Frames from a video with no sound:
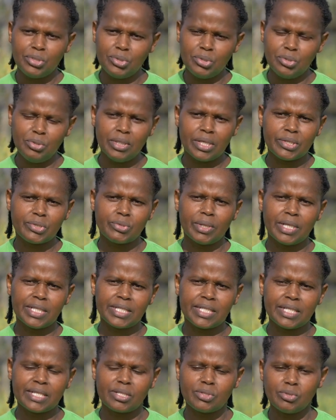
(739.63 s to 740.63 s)
Do your soil
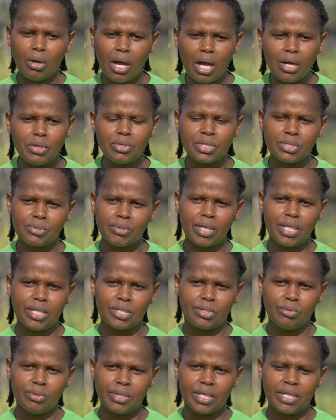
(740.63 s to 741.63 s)
test, know how your soil
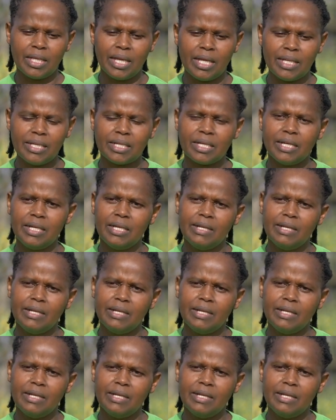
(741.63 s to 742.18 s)
is looking like